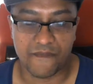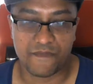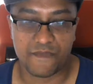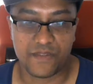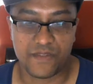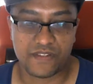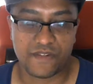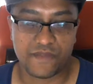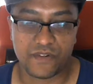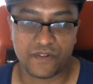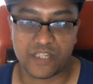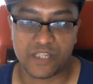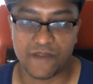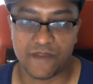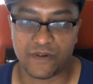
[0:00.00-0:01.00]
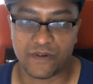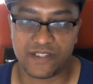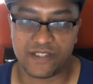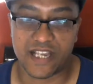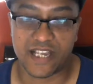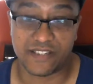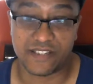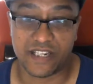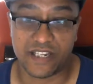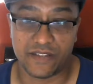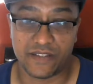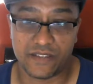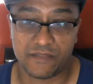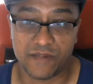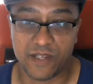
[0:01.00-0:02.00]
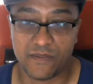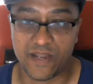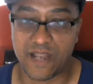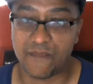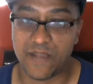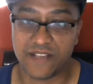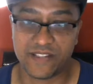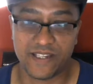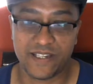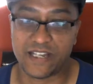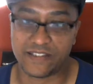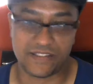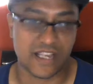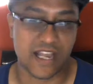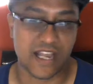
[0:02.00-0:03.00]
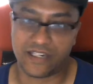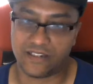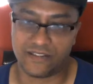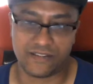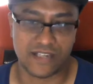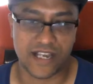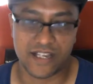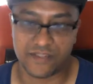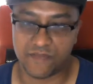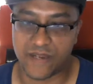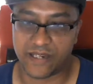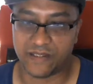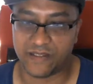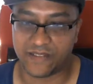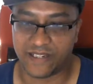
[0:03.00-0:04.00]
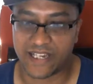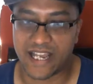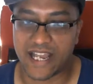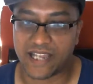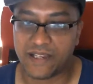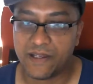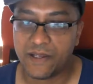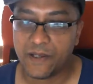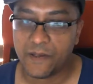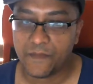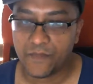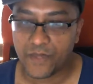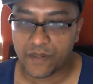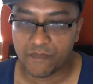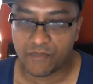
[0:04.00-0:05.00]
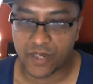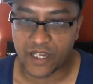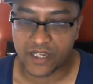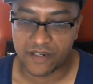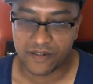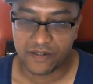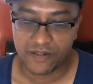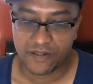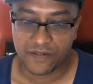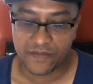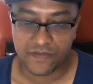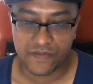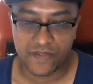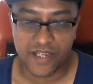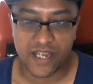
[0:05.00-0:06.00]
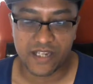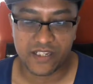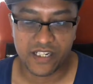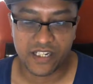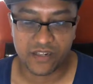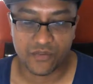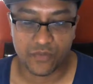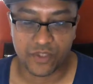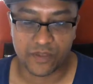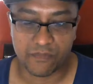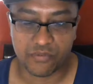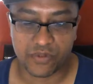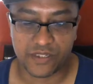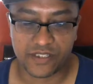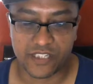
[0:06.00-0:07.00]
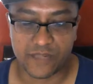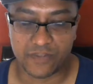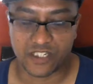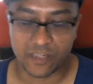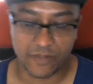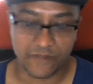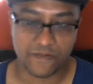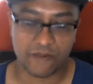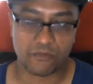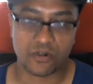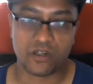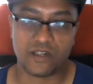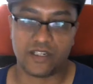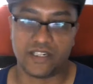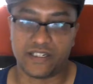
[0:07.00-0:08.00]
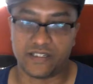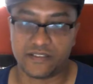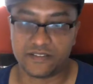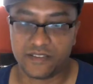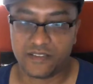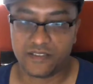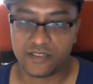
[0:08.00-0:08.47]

this is the first time I've heard Sai say this, by the way. I'm basing it on Sai, because Sai is mainly the guy. But the idea with the presub, and tell me if I'm wrong, is